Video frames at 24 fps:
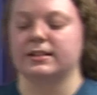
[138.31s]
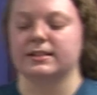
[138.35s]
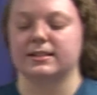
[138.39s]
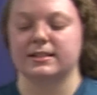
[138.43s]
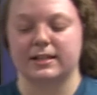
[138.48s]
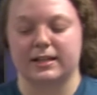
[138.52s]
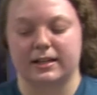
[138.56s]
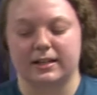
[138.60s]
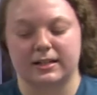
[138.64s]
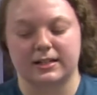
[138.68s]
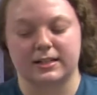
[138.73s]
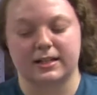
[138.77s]

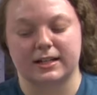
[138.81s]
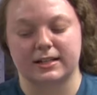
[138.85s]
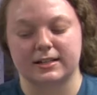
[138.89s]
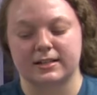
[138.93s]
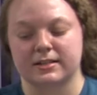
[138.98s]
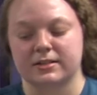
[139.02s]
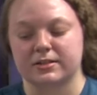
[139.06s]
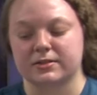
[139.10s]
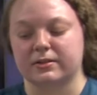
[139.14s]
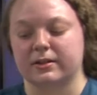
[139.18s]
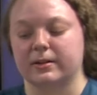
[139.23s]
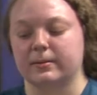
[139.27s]
sanitize
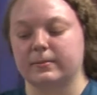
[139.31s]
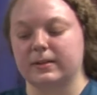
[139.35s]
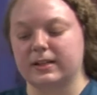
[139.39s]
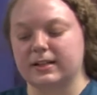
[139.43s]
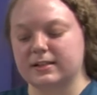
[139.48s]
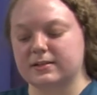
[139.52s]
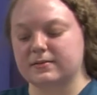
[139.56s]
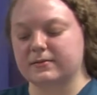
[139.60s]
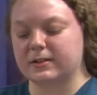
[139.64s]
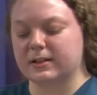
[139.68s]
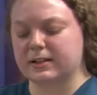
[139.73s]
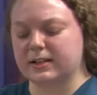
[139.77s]
and scrub
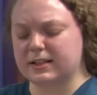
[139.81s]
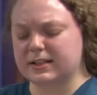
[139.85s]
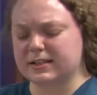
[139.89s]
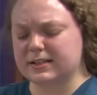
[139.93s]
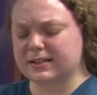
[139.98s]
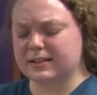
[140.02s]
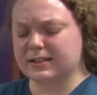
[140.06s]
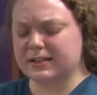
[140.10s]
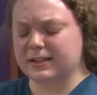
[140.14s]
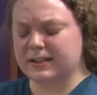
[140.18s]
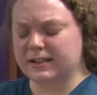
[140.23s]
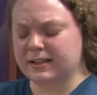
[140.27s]
these very
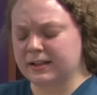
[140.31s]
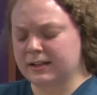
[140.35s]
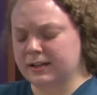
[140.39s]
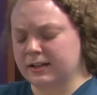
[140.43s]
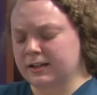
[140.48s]
easily.